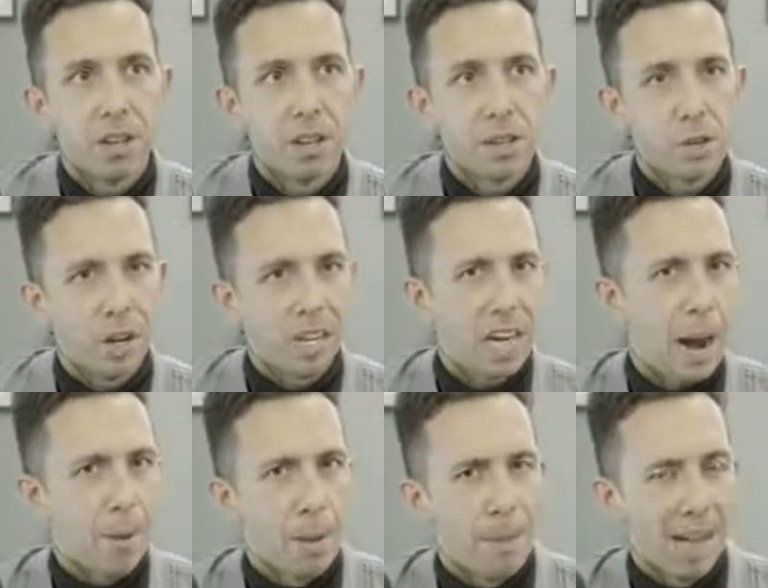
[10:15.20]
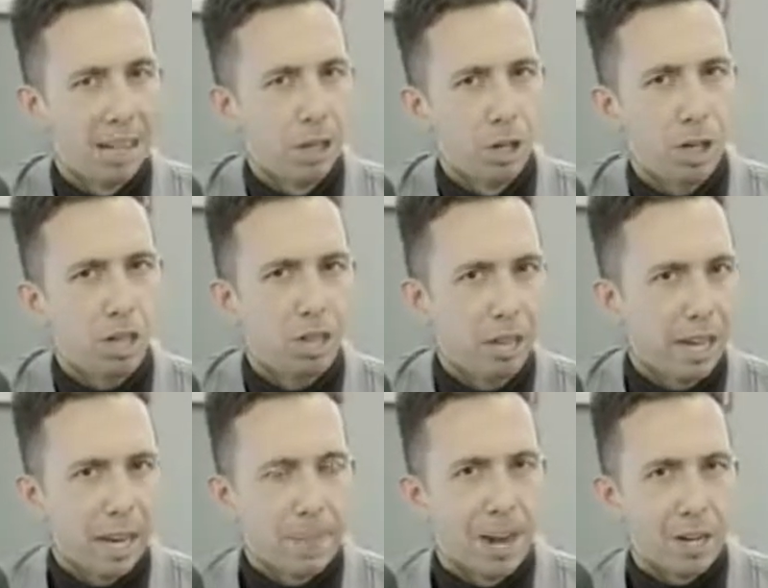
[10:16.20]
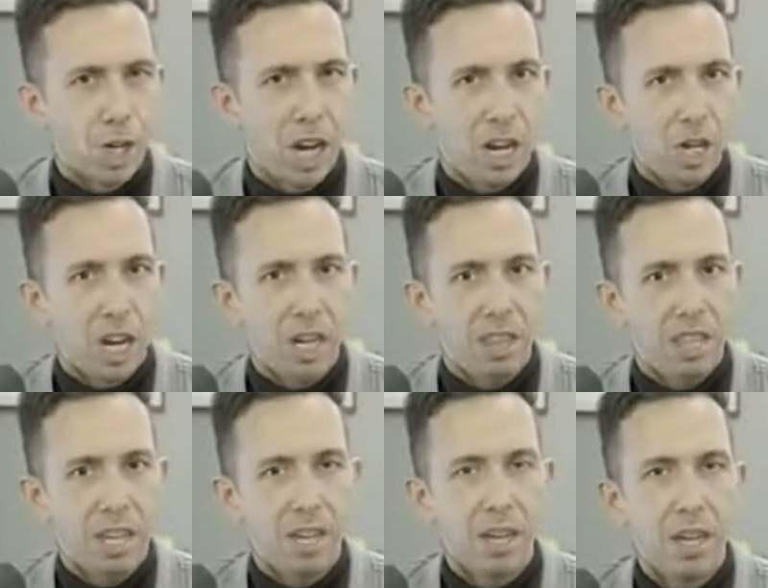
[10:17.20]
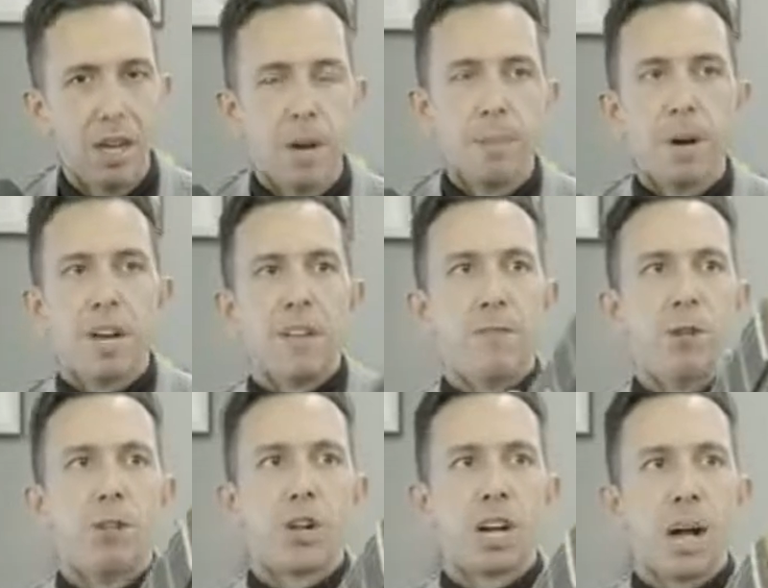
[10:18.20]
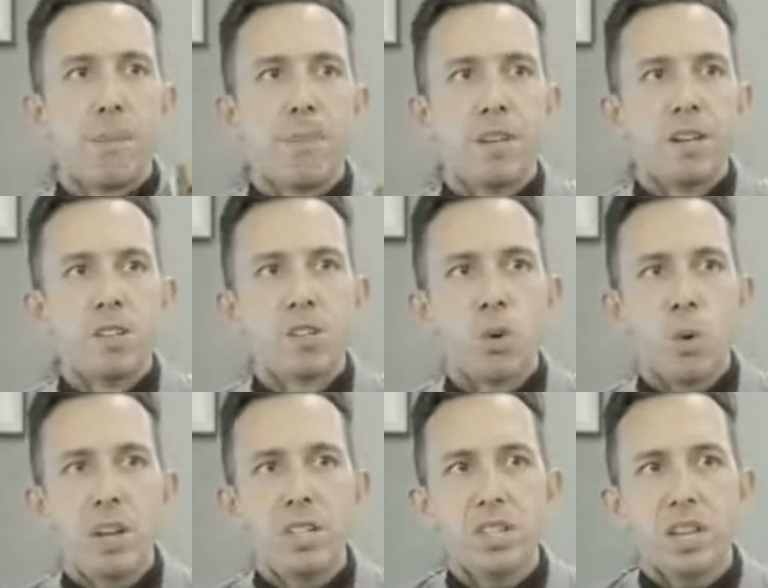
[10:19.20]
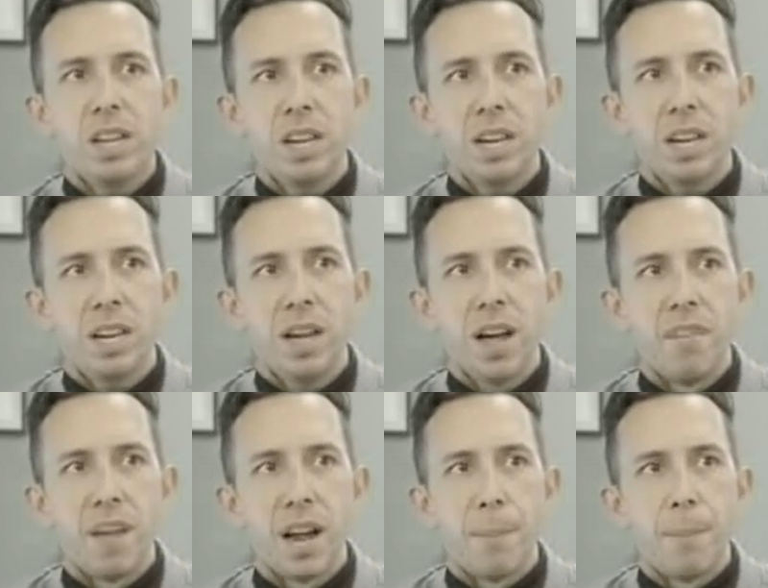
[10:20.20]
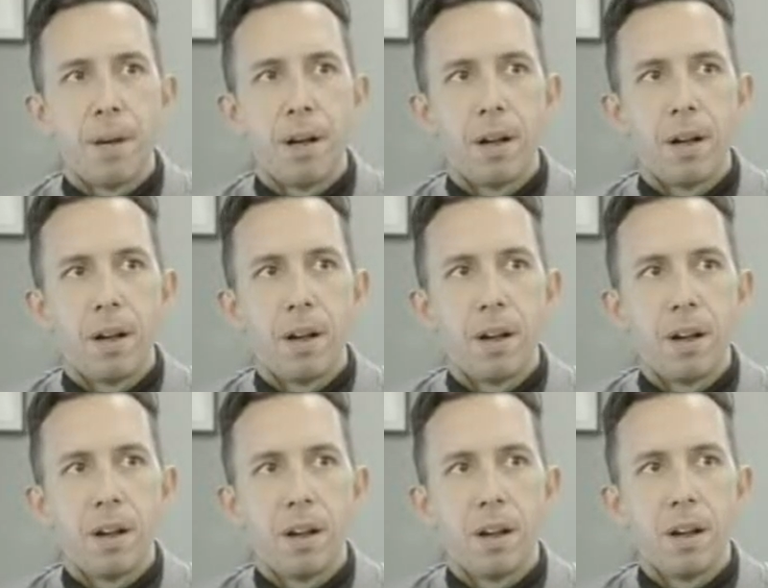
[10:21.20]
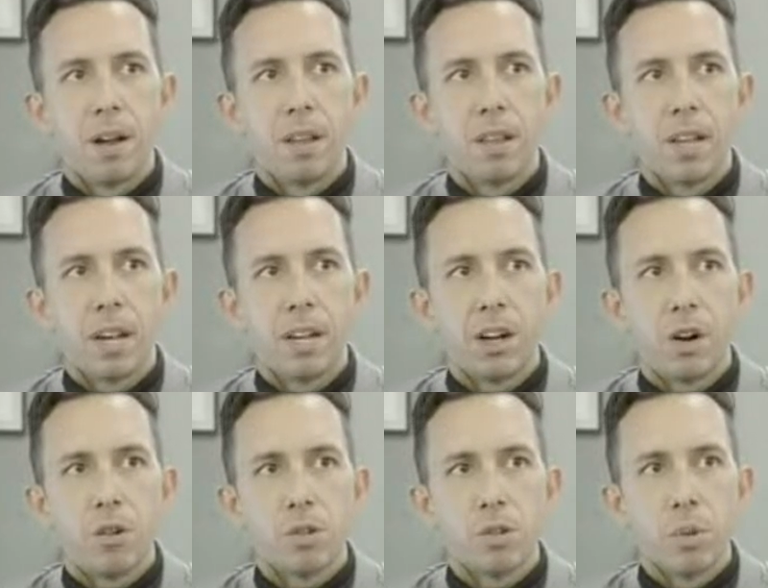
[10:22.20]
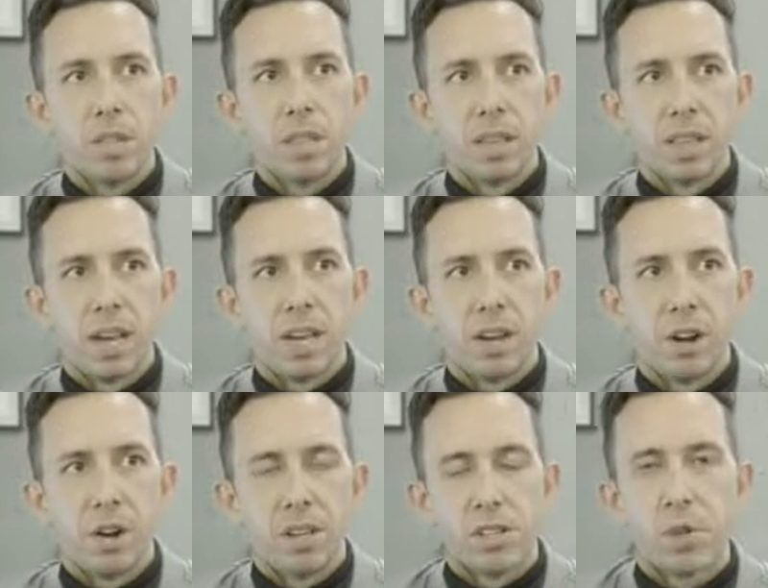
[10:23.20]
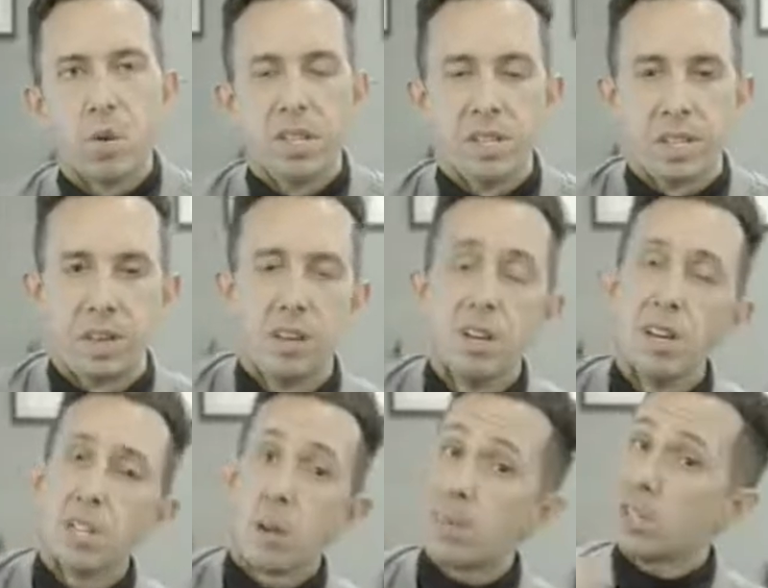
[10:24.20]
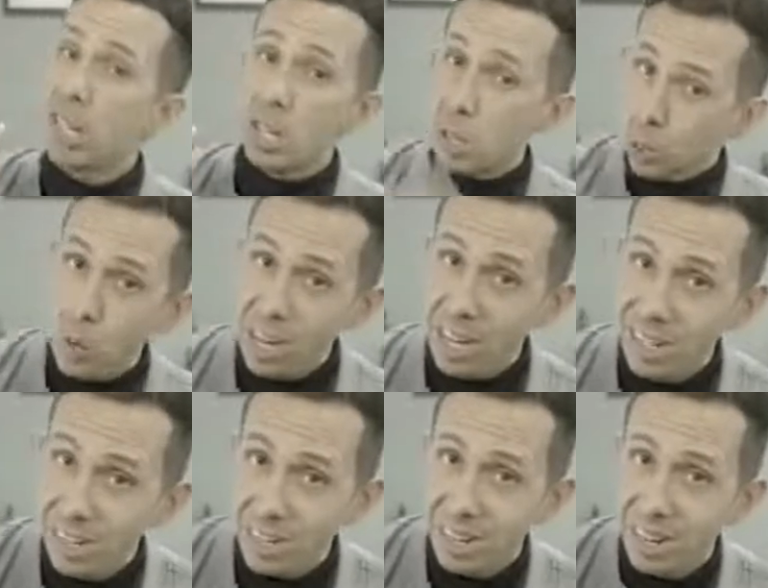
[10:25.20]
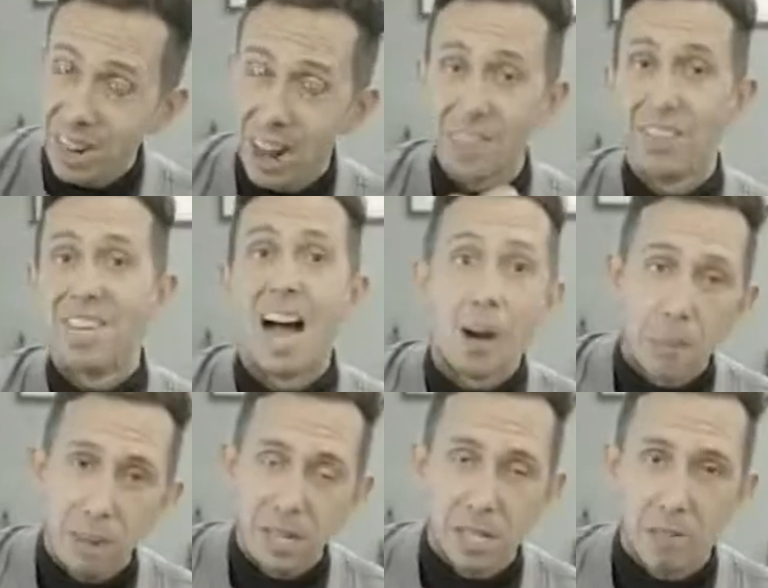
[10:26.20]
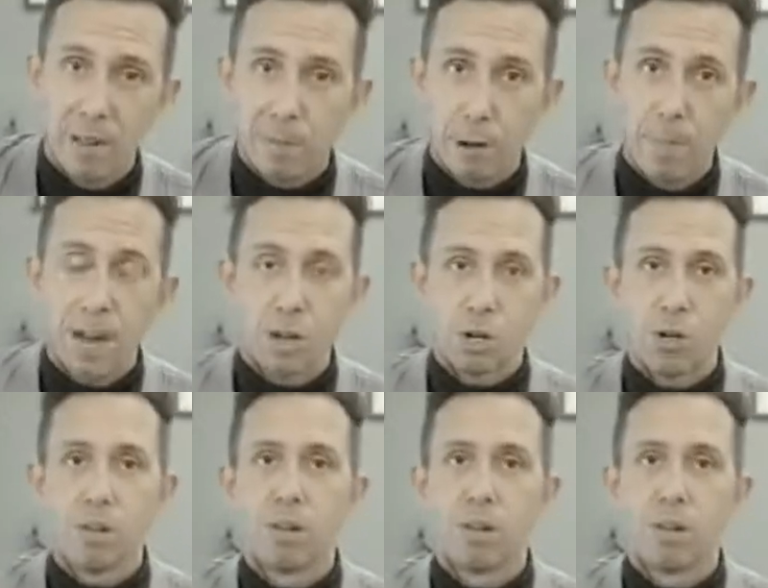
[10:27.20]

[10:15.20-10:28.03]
So on camera, it might look like I'm not changing anything, but if you look, I'm squeezing and then I'm letting go, squeezing, letting go and squeezing. So I'm just gonna squeeze on the downbeats of every measure.